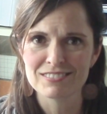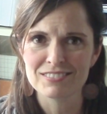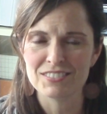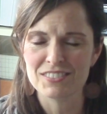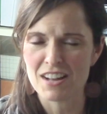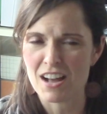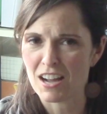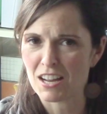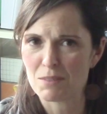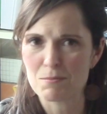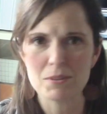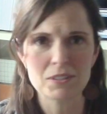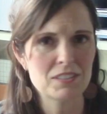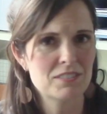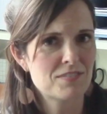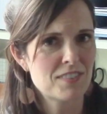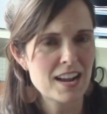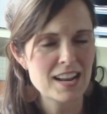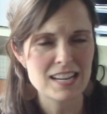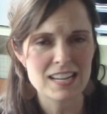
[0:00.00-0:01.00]
You're not going to be able
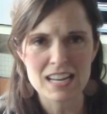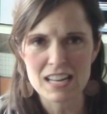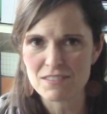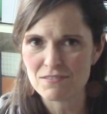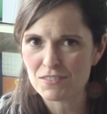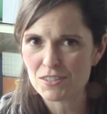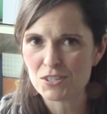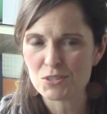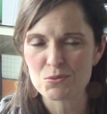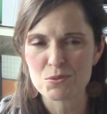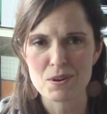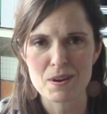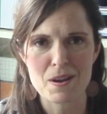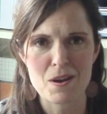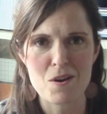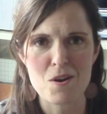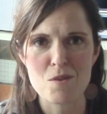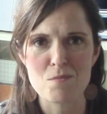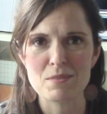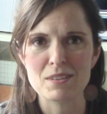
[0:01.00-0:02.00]
to find an inventory
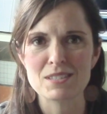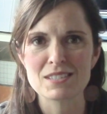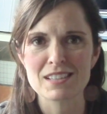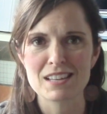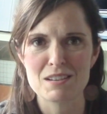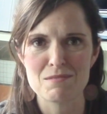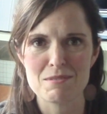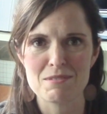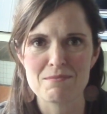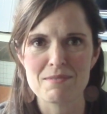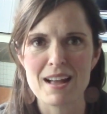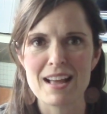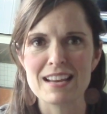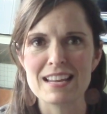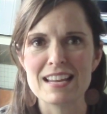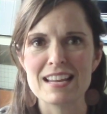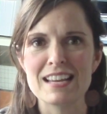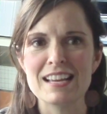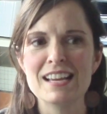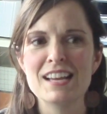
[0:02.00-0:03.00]
home that's going to be
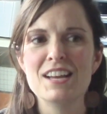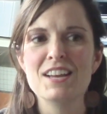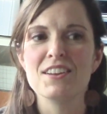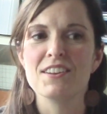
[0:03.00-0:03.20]
ready.